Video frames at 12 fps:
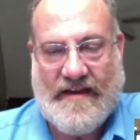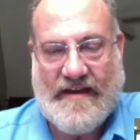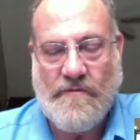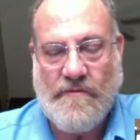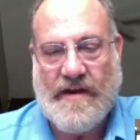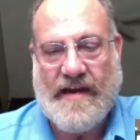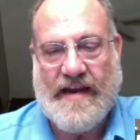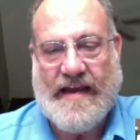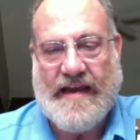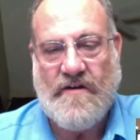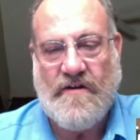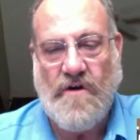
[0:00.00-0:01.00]
and we're going to
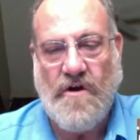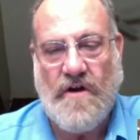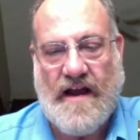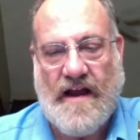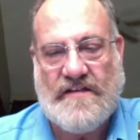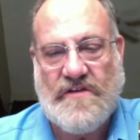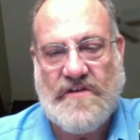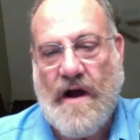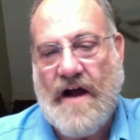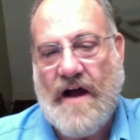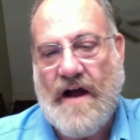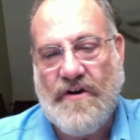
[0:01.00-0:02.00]
get all kinds of
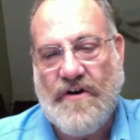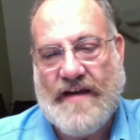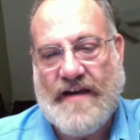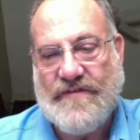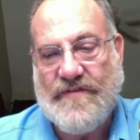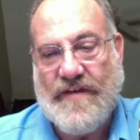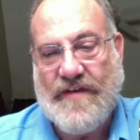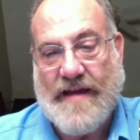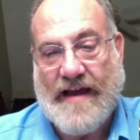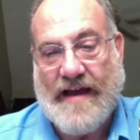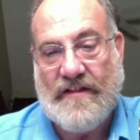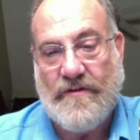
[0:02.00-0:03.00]
wild and crazy
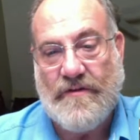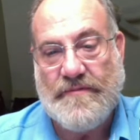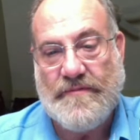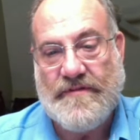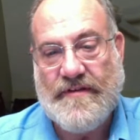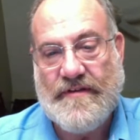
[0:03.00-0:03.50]
feedback loops.